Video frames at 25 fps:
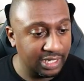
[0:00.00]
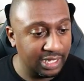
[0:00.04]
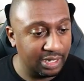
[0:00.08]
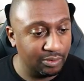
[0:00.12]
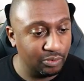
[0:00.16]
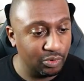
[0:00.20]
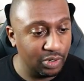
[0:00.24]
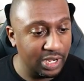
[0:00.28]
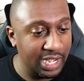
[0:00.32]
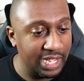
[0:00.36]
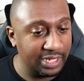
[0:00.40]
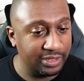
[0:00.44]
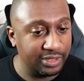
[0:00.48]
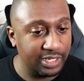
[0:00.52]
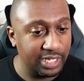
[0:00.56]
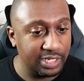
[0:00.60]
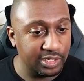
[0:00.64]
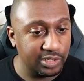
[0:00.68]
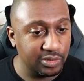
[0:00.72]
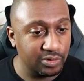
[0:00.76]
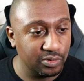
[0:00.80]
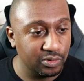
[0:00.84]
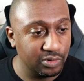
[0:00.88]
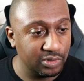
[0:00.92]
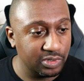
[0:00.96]
and we'll add
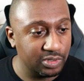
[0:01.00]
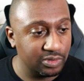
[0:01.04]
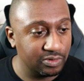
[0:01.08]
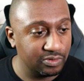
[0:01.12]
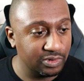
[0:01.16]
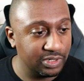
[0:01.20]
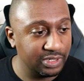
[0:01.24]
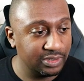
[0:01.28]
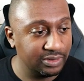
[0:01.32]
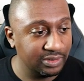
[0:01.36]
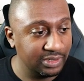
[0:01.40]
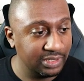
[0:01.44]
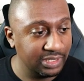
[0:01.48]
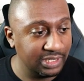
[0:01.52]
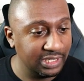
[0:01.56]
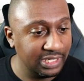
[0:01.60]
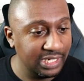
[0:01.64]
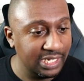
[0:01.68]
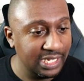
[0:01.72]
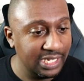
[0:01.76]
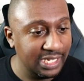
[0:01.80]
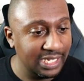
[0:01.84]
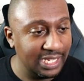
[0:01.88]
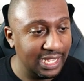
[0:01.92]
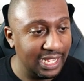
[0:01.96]
that source, right?
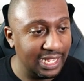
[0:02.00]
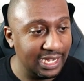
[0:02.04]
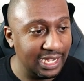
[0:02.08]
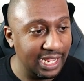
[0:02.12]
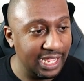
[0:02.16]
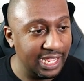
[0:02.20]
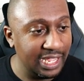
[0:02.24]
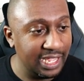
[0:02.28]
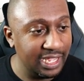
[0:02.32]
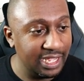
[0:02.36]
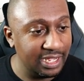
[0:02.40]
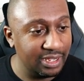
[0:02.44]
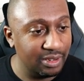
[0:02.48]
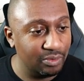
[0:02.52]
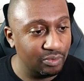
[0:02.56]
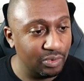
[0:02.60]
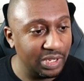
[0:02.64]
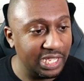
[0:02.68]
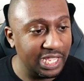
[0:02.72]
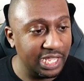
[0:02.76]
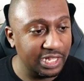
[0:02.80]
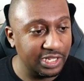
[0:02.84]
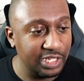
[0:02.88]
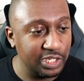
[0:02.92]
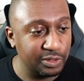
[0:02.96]
And here
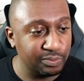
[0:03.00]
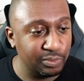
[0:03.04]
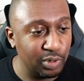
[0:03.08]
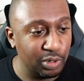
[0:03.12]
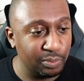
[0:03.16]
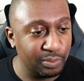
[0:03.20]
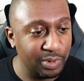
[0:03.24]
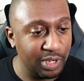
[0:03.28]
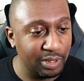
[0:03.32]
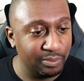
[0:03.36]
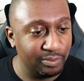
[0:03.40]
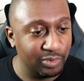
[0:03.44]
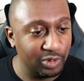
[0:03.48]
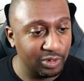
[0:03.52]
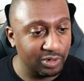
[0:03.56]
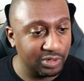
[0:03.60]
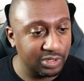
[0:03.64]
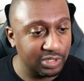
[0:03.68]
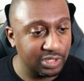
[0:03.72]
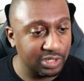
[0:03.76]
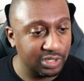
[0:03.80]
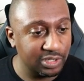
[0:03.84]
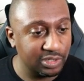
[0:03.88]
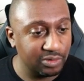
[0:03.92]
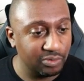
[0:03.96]
we get this pop-up
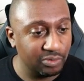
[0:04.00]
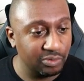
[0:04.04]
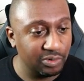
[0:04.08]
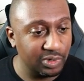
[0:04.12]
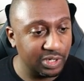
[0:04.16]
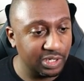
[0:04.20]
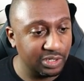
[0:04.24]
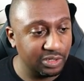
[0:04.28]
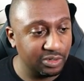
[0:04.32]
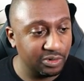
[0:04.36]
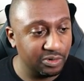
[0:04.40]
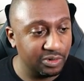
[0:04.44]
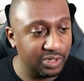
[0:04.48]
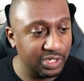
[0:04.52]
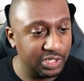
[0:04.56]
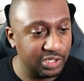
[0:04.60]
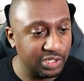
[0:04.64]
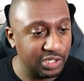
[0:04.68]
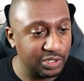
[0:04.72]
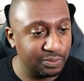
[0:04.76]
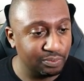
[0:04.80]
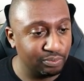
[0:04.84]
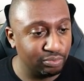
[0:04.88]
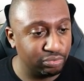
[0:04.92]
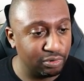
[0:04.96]
box. So what we can do is
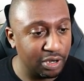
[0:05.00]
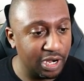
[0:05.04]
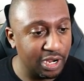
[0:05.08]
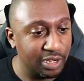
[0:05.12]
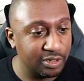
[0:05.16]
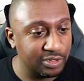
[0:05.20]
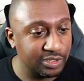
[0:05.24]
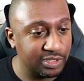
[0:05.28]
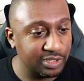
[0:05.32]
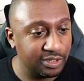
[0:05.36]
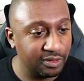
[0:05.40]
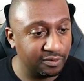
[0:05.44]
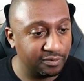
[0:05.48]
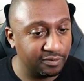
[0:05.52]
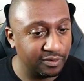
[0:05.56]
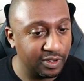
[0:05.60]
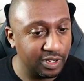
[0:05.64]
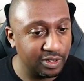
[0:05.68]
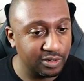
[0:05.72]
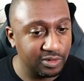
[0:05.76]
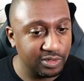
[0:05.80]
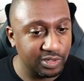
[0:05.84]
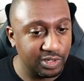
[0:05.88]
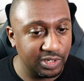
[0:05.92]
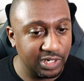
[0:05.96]
just browse the
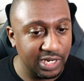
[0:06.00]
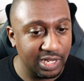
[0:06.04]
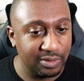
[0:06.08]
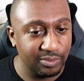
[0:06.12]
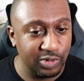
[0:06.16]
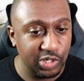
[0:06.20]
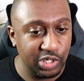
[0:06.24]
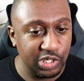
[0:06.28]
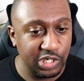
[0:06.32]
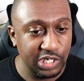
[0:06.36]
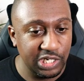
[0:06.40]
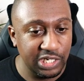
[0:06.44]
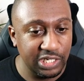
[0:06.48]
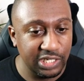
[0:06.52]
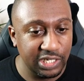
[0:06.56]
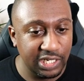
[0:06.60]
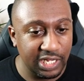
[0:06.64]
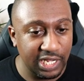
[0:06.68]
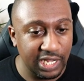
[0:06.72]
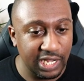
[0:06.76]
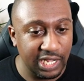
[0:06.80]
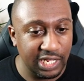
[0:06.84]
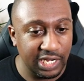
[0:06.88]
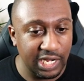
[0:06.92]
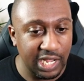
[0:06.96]
files on our
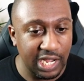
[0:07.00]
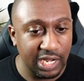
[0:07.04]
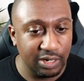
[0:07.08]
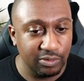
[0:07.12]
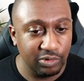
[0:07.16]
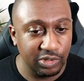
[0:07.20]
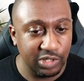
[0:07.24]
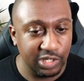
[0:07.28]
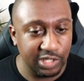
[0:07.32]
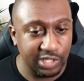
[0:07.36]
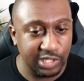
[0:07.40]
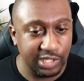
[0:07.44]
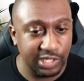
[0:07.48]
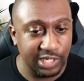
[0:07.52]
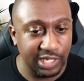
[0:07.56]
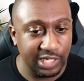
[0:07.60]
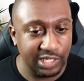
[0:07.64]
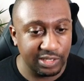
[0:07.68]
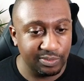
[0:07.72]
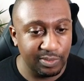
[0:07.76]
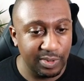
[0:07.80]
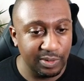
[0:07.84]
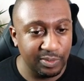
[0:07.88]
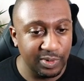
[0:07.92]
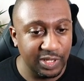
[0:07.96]
machine. And I will just
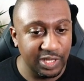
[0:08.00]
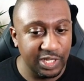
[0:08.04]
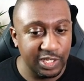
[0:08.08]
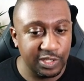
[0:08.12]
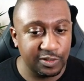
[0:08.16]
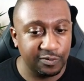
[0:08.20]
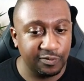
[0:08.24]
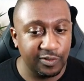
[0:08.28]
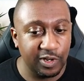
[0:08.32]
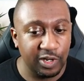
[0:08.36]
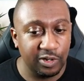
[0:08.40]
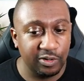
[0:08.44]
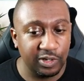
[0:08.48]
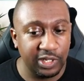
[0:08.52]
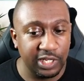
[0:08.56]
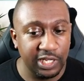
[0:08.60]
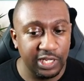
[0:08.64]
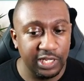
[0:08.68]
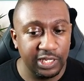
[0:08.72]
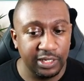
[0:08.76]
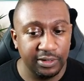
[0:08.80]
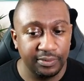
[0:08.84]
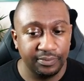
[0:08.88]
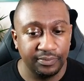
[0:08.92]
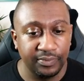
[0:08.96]
select maybe this file
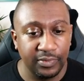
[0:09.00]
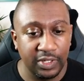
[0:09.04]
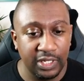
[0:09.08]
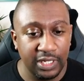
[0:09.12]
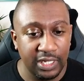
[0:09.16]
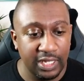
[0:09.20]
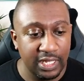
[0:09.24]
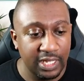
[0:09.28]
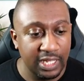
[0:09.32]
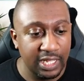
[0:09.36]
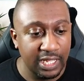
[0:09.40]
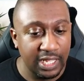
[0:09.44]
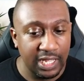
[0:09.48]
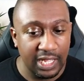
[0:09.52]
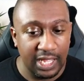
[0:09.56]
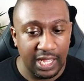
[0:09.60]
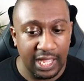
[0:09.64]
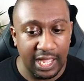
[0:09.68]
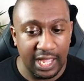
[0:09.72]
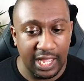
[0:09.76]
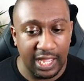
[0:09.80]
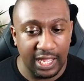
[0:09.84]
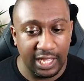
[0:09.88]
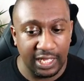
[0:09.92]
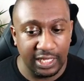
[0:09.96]
here
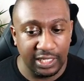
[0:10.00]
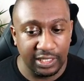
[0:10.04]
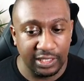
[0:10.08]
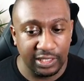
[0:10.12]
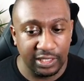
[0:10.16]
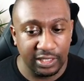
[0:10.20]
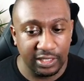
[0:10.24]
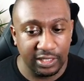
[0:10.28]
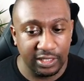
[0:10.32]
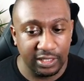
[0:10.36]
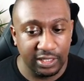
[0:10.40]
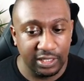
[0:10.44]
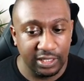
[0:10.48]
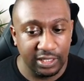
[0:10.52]
and